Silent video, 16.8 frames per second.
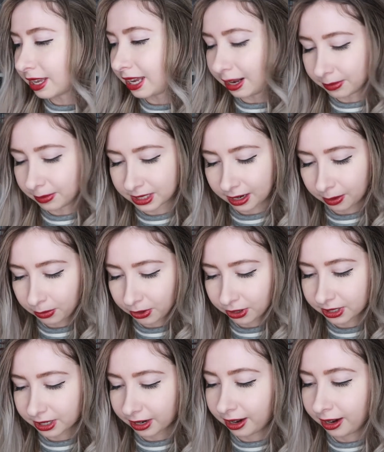the Amazon
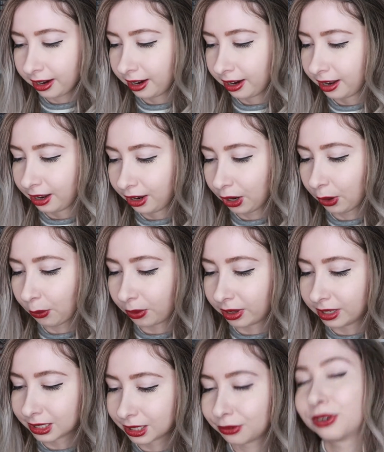books are,
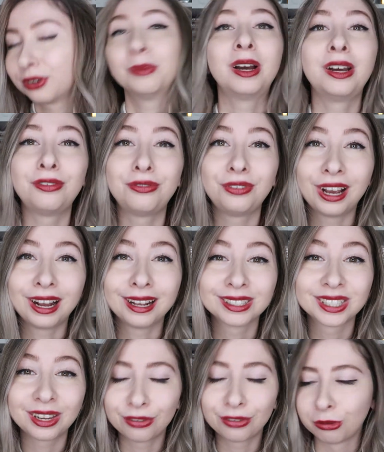was from my
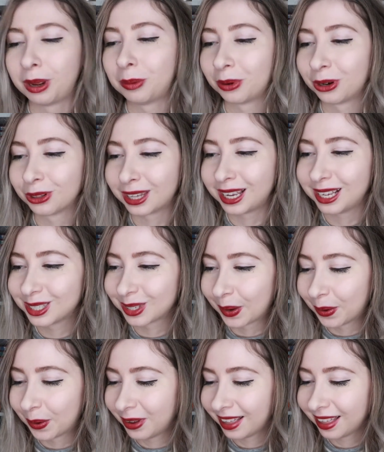fiance for my birthday,
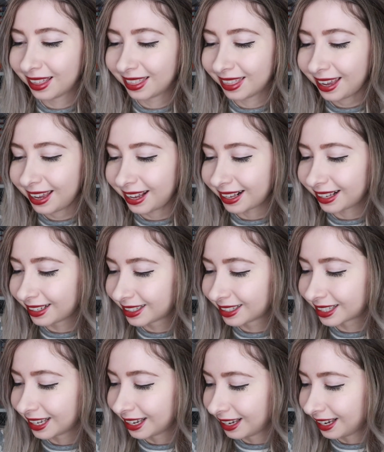so
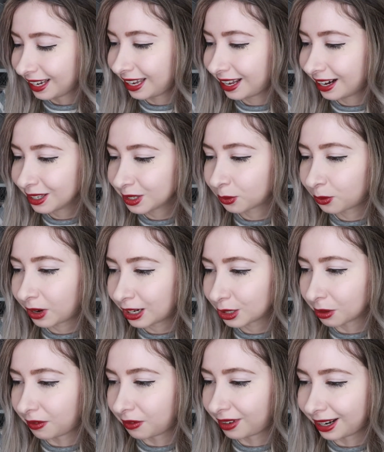thanks. He doesn't
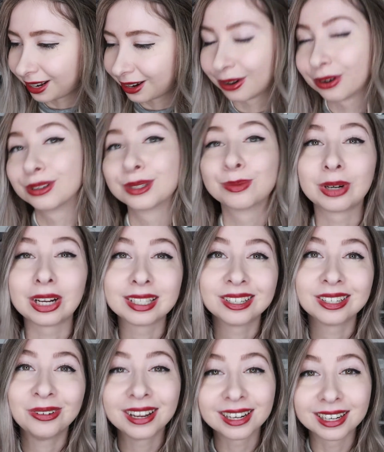watch my videos, but I
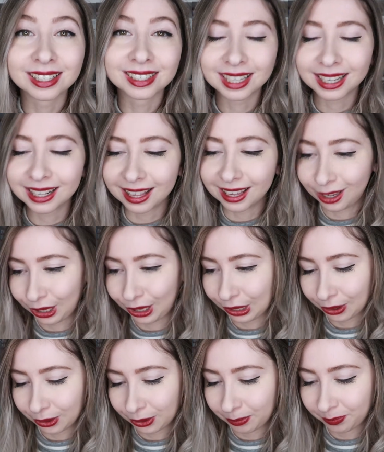still wanted to say thank
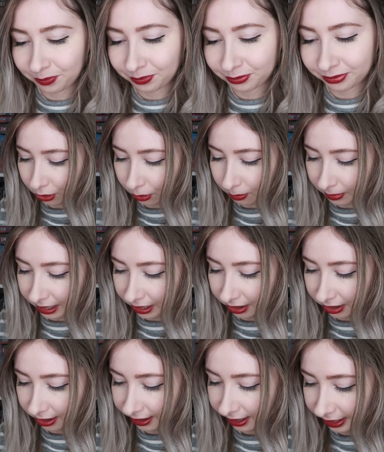you. Oh my
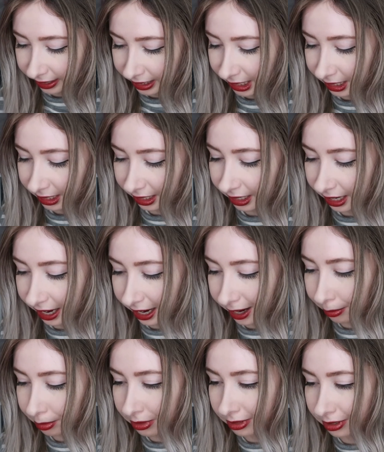goodness, is it
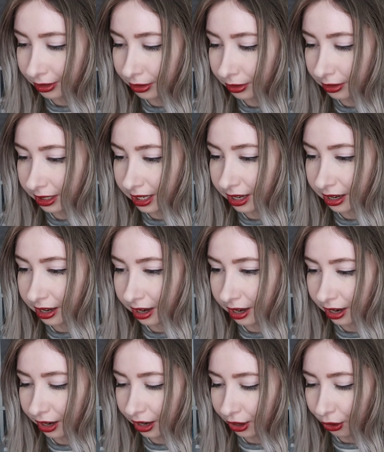absolutely
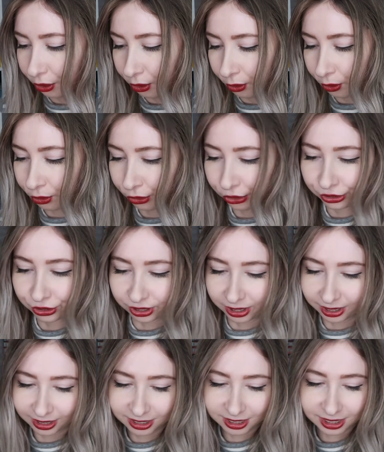
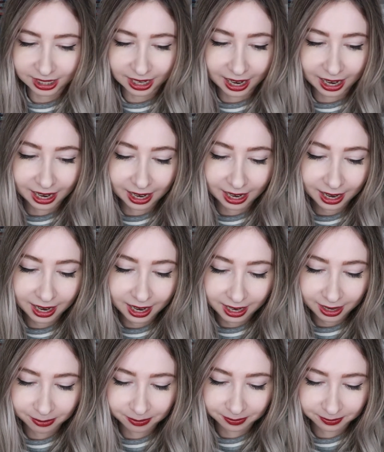gorgeous.
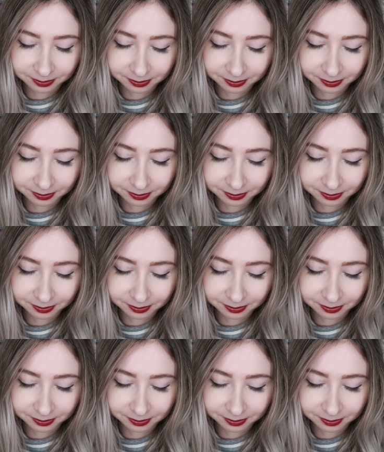I